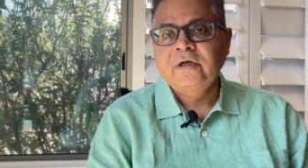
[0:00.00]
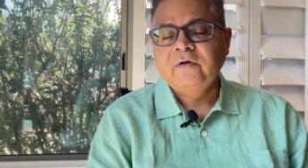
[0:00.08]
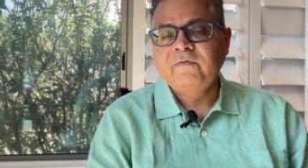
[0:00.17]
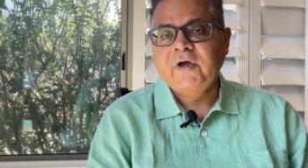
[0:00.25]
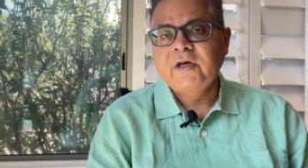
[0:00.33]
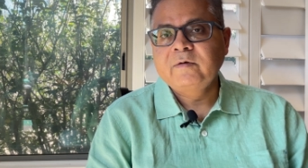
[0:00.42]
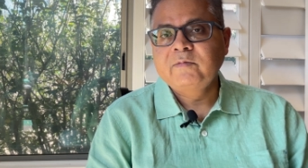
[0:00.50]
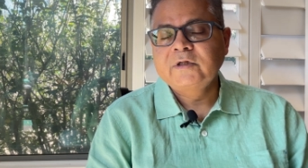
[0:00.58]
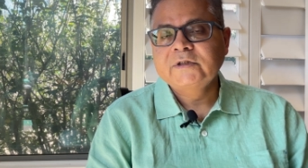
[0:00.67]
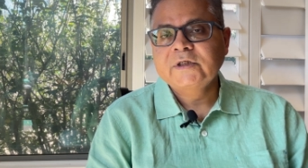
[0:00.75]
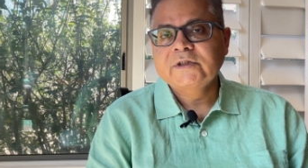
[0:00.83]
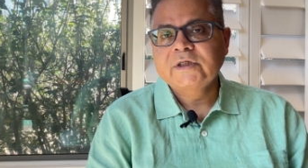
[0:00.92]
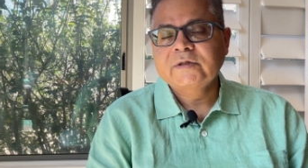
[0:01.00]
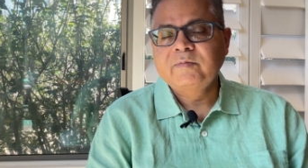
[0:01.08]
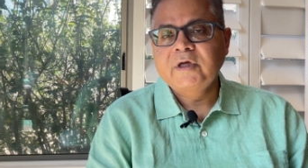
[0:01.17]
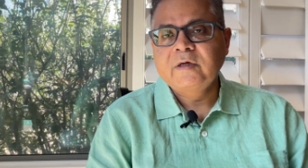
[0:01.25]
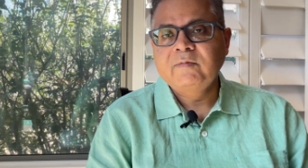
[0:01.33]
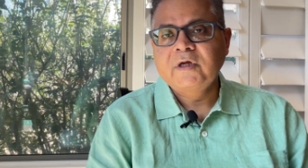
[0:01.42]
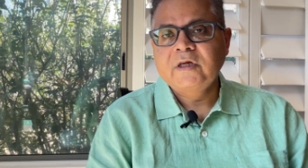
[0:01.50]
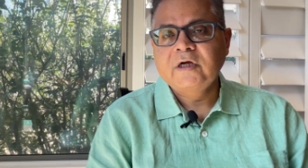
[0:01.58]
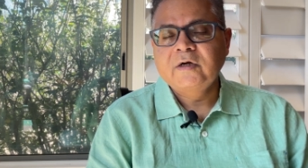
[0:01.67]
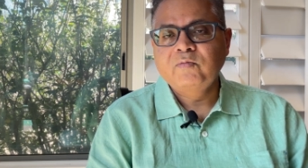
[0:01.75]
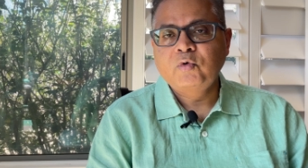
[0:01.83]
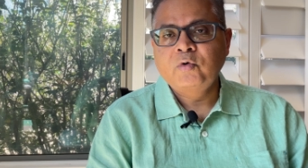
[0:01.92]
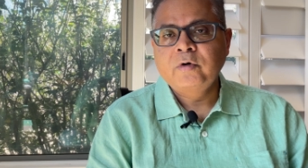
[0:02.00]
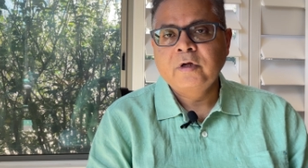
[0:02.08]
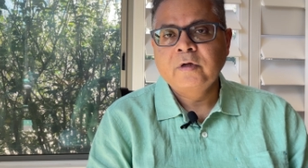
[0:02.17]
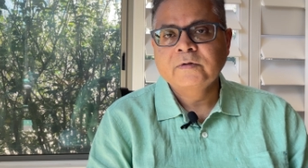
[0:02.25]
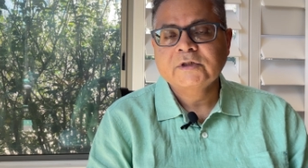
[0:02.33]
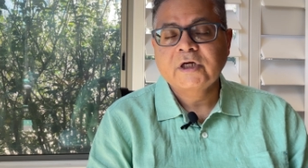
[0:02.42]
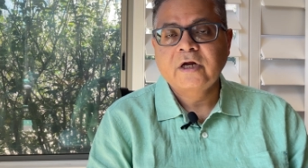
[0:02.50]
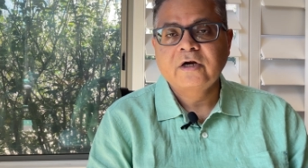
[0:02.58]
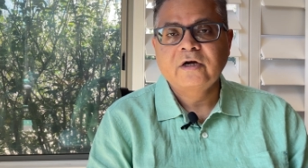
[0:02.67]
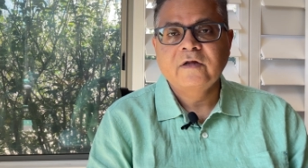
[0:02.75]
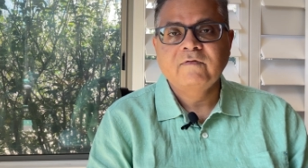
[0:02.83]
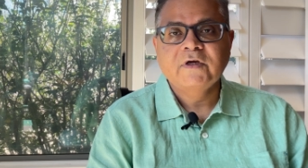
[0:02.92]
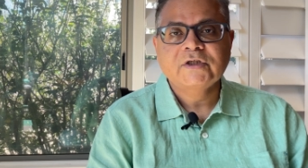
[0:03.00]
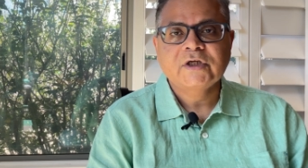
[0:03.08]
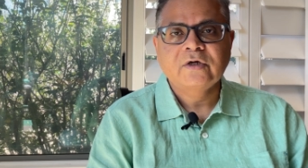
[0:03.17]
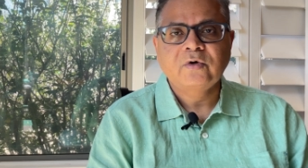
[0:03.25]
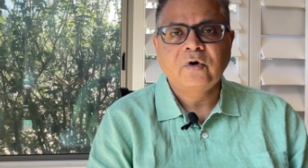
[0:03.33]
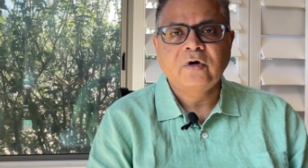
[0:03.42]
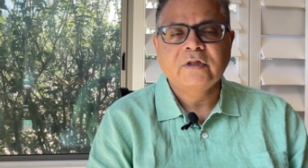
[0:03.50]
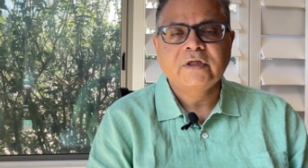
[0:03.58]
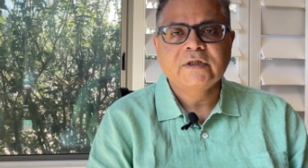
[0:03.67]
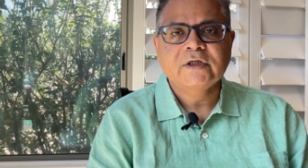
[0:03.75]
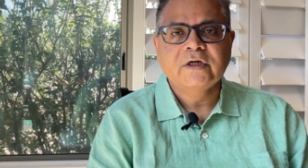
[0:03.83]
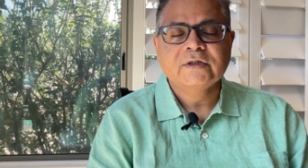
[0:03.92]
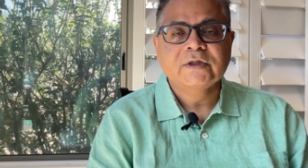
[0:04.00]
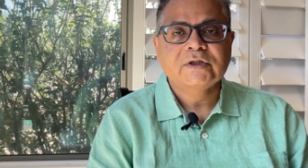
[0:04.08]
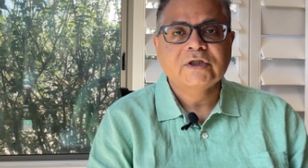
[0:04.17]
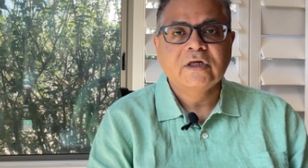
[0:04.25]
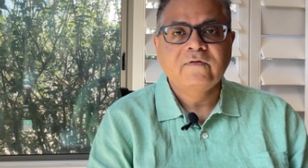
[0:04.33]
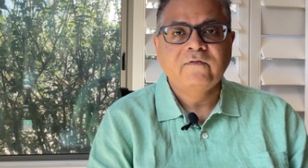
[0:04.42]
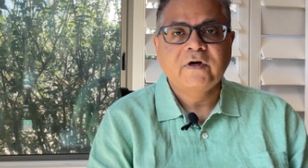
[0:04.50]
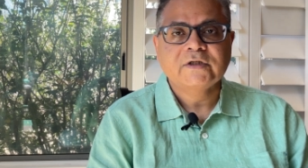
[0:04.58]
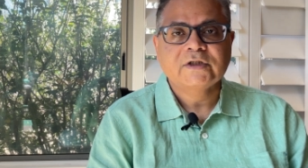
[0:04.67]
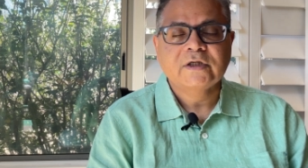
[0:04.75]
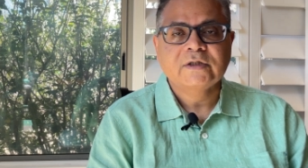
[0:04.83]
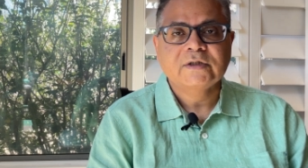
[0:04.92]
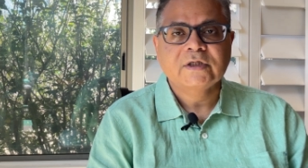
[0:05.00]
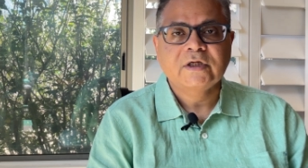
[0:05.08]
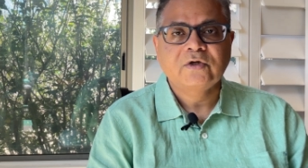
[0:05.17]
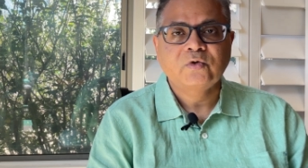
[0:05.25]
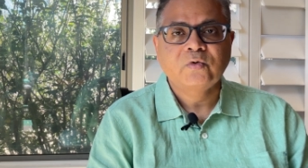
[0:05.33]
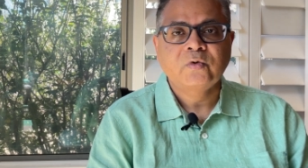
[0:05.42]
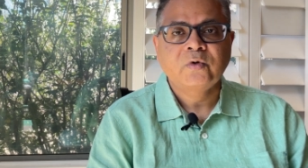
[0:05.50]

variables such as mean, median, mode, standard deviation, all these are essentially functions into